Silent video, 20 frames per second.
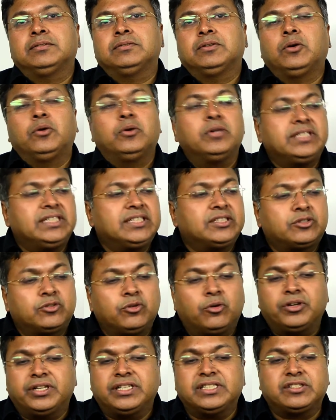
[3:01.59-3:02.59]
All these
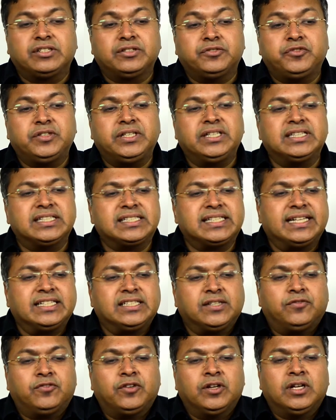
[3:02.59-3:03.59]
stories reveal the
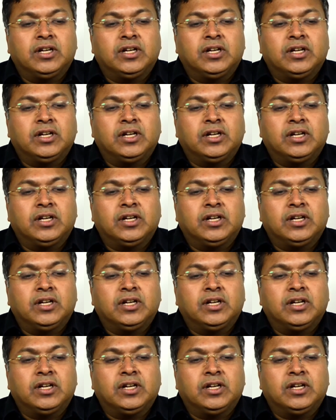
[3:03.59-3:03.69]
sense of